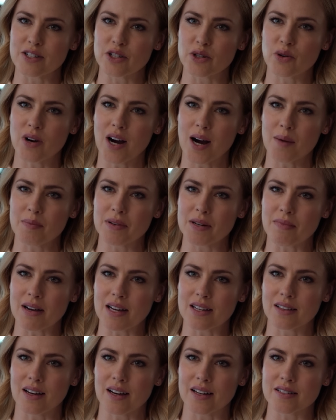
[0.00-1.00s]
is you copied my
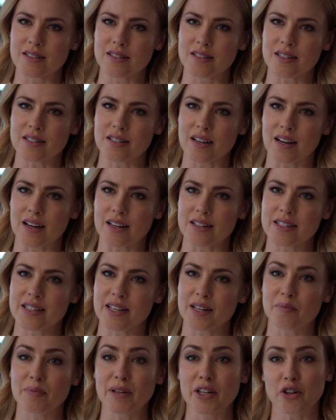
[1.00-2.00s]
client's designs,
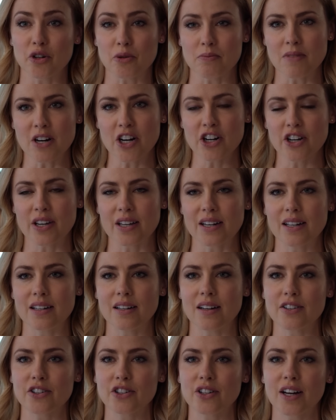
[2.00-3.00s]
then beat her to market and
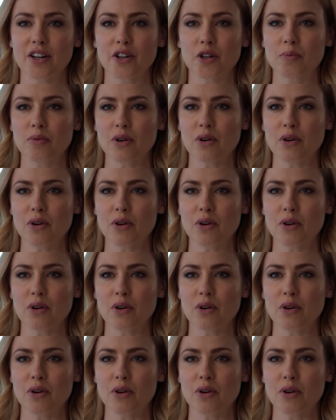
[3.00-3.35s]
undercut her